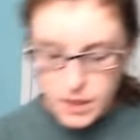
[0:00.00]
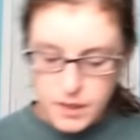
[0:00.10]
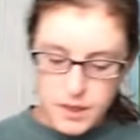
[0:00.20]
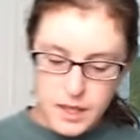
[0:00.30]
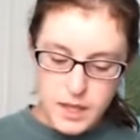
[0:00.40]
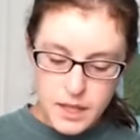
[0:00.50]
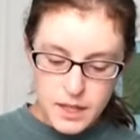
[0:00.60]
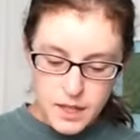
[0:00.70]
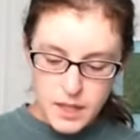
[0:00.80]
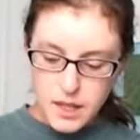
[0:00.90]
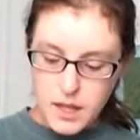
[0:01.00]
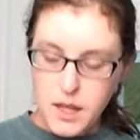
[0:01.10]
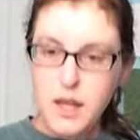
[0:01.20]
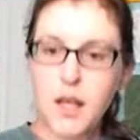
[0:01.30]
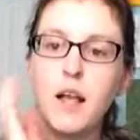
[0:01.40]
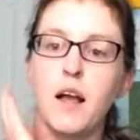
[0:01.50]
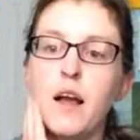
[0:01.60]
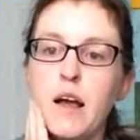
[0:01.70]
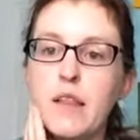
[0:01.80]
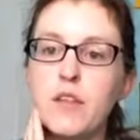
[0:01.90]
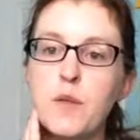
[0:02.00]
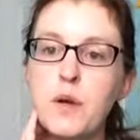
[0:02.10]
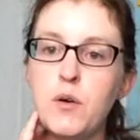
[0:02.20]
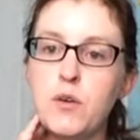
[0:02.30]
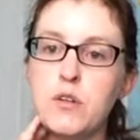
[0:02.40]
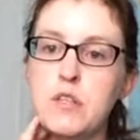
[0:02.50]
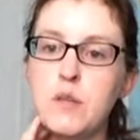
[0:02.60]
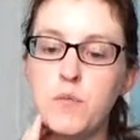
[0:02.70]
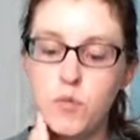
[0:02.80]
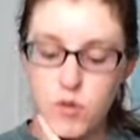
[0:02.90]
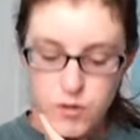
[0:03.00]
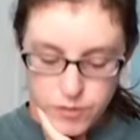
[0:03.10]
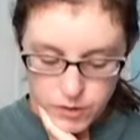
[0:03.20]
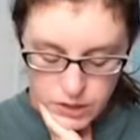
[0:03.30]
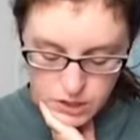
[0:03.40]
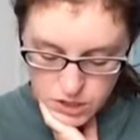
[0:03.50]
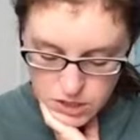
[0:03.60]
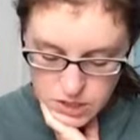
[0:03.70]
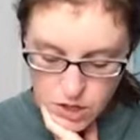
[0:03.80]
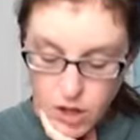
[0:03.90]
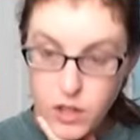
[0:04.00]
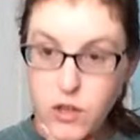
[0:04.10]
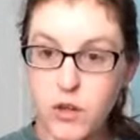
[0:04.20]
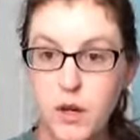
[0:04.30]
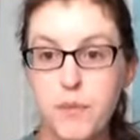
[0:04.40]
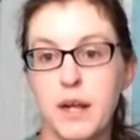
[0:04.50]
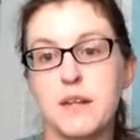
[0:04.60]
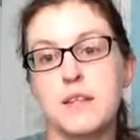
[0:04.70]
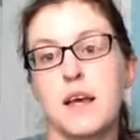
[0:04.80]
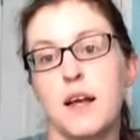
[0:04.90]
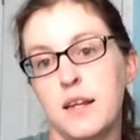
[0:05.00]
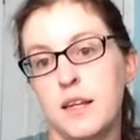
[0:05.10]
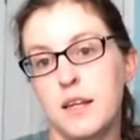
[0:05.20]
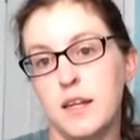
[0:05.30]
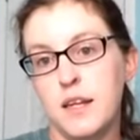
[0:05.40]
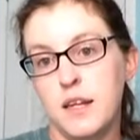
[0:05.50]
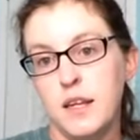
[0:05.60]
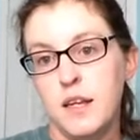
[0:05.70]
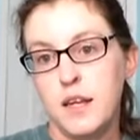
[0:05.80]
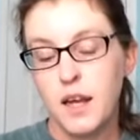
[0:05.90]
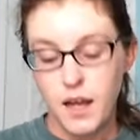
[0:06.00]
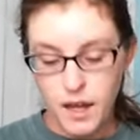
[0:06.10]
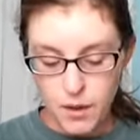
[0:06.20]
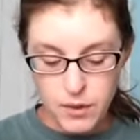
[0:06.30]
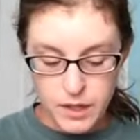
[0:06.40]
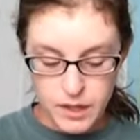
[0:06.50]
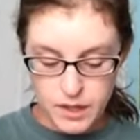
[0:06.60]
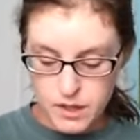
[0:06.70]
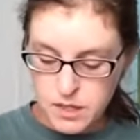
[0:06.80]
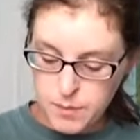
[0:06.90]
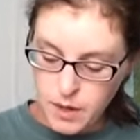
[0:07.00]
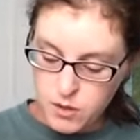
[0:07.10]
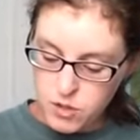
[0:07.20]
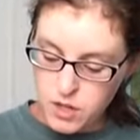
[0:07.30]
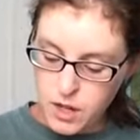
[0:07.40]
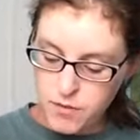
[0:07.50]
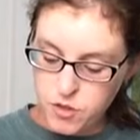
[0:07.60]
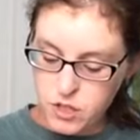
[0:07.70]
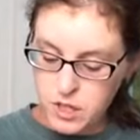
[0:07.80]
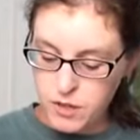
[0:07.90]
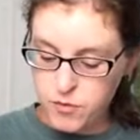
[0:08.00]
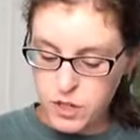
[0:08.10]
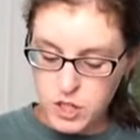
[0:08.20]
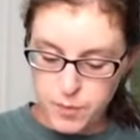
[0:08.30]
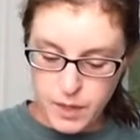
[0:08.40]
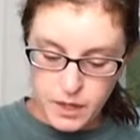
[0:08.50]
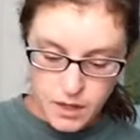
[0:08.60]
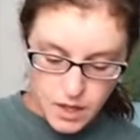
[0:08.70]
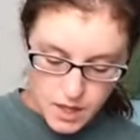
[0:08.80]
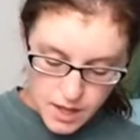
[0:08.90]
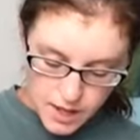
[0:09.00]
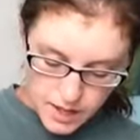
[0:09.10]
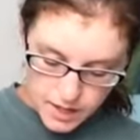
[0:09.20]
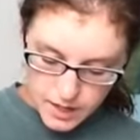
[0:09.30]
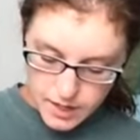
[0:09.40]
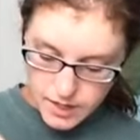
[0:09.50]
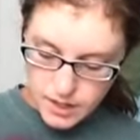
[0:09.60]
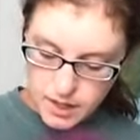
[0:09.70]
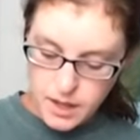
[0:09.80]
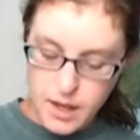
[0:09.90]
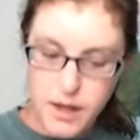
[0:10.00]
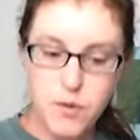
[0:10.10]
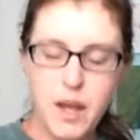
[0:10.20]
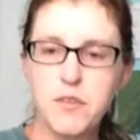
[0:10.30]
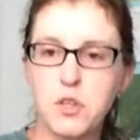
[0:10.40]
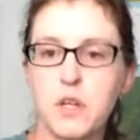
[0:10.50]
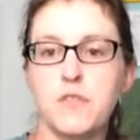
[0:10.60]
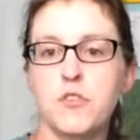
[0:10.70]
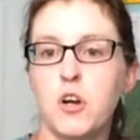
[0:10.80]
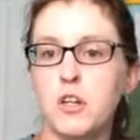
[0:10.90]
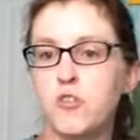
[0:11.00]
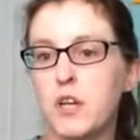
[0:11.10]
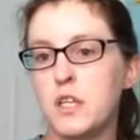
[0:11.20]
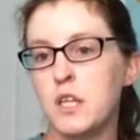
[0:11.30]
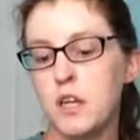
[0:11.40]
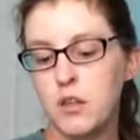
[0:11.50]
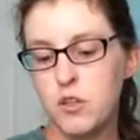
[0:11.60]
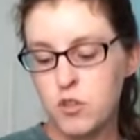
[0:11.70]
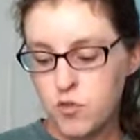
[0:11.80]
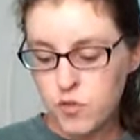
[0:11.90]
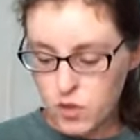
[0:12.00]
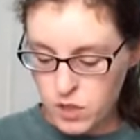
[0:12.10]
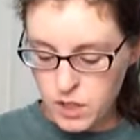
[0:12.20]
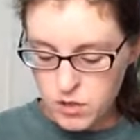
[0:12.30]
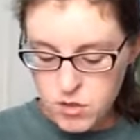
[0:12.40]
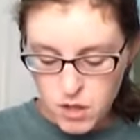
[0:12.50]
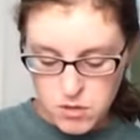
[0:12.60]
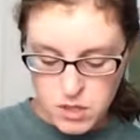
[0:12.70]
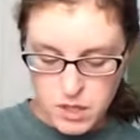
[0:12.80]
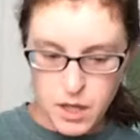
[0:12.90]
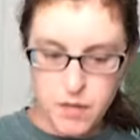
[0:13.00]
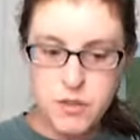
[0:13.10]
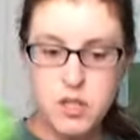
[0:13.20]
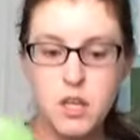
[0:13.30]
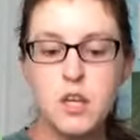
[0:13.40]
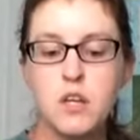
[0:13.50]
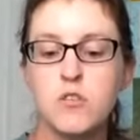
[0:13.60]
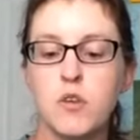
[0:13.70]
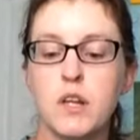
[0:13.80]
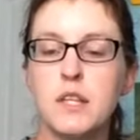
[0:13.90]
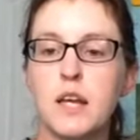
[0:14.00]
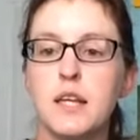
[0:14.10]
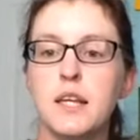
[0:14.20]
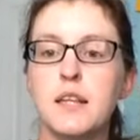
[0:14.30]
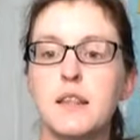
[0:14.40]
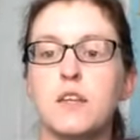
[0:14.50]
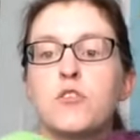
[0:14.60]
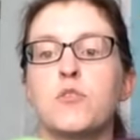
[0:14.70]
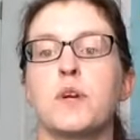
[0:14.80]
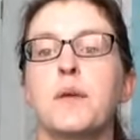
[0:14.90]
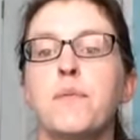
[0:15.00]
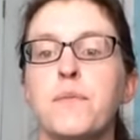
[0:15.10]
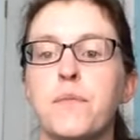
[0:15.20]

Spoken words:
Then I thought about ordering some more Felici sock yarn, but I decided I would get some other stuff just to get free shipping. And I don't have a lot of contrasting colors for heels, toes, and cuffs, so I decided to get these three.